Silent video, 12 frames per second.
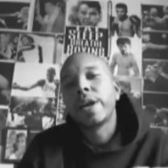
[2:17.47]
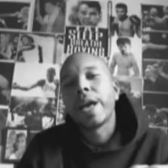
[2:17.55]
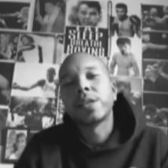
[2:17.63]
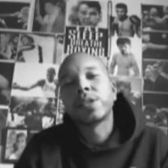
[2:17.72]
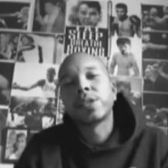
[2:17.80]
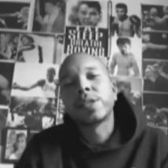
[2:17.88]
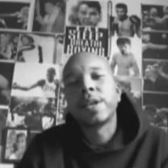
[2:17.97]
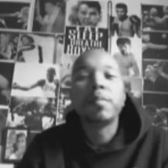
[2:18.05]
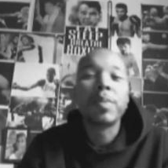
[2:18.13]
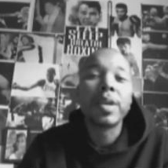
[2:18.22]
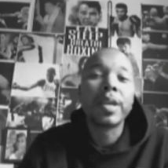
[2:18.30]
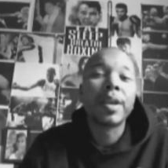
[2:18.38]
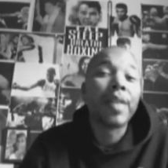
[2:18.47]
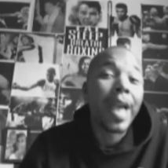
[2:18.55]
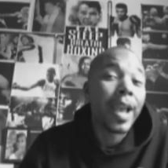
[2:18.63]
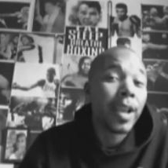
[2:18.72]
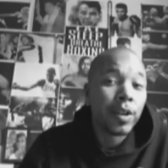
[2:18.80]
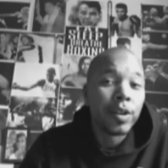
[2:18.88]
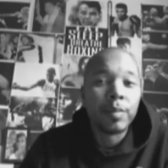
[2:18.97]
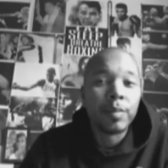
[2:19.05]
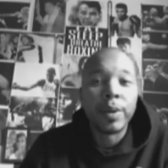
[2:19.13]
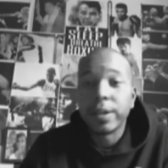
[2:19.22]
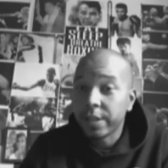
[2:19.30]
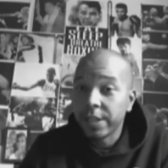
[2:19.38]
as to him being that good.
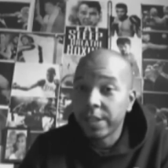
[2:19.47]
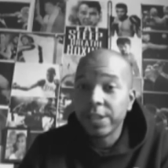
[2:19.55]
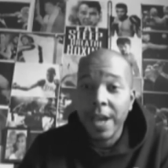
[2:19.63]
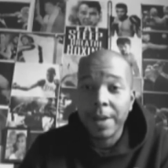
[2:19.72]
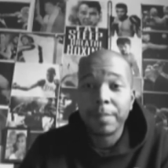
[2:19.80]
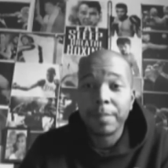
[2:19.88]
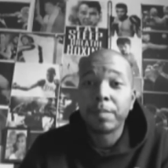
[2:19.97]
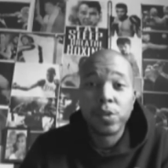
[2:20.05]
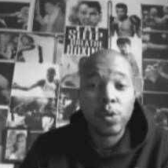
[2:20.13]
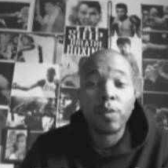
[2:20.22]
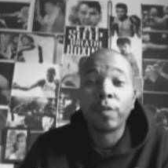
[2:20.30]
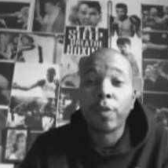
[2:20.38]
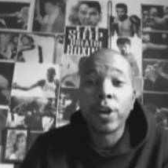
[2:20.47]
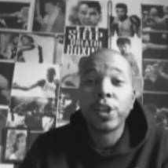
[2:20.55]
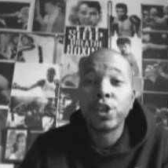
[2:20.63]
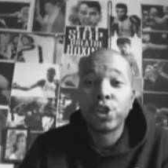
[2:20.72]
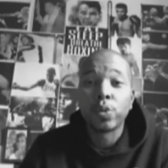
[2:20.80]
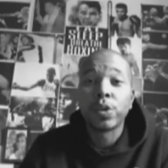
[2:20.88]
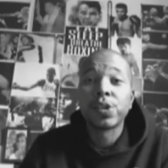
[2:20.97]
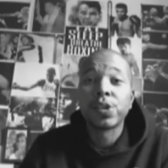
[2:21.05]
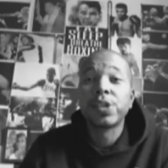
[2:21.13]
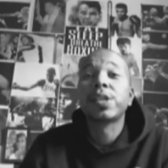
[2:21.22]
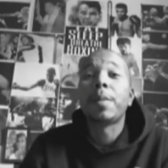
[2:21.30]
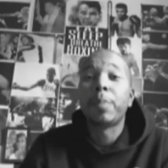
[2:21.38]
But he's got, so far he showed us
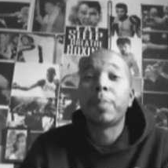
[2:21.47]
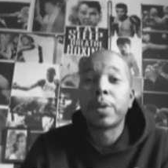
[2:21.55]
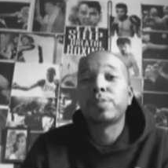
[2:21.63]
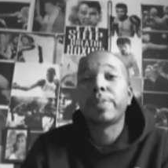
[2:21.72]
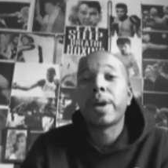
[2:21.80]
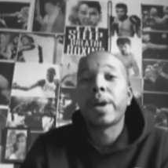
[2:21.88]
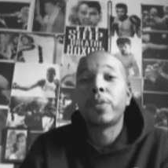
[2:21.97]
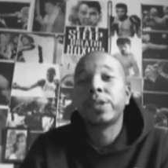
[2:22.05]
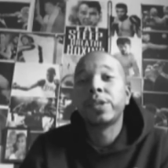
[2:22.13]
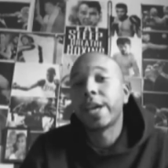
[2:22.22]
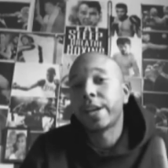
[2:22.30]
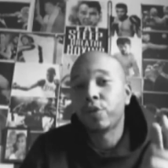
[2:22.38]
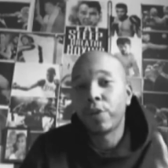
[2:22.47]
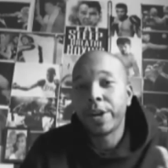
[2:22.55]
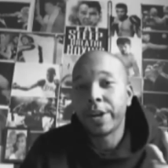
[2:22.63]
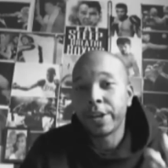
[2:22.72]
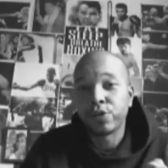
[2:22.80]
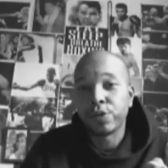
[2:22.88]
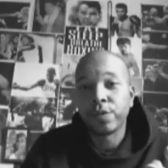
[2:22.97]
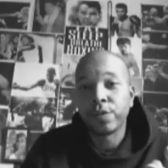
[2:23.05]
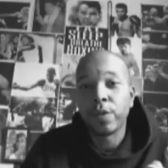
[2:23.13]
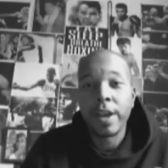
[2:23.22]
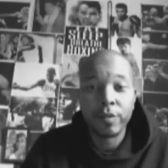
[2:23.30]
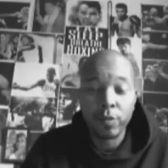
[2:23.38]
he's got punching power and he's got a great entrance
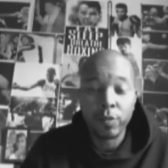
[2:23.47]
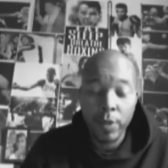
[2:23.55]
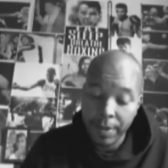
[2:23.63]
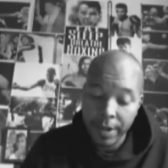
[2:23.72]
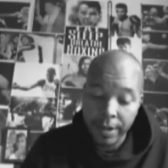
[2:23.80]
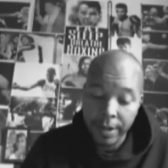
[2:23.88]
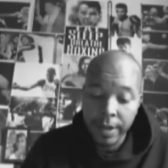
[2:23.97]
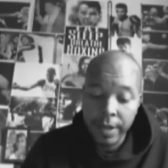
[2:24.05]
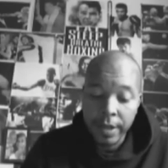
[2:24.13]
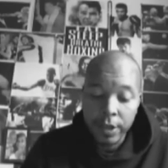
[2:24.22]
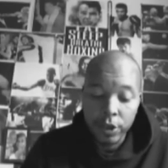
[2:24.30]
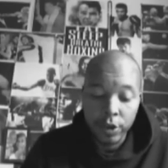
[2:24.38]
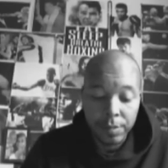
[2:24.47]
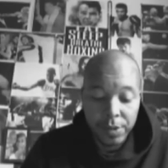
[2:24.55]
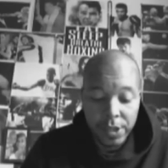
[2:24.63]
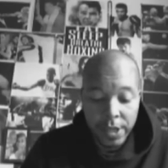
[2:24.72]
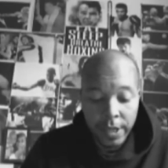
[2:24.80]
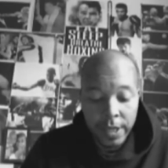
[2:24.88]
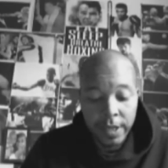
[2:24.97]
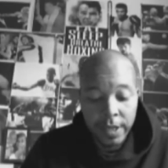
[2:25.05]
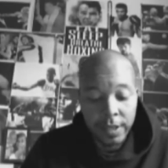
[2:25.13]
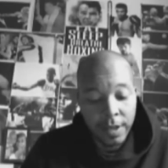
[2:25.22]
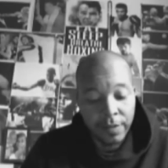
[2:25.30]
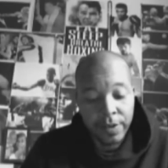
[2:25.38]
for a heavyweight man. You know what I'm saying? He
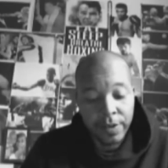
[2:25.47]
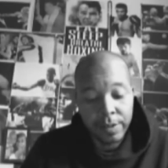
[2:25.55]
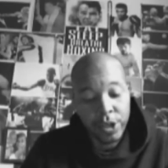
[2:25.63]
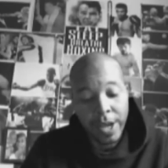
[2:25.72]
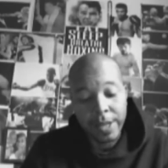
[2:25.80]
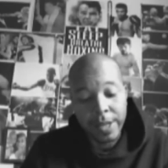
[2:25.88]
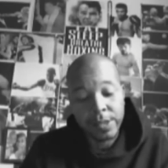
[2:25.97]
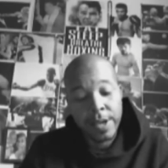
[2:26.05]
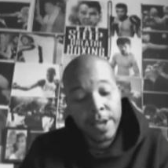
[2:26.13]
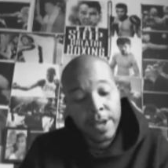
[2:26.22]
can deliver them shots.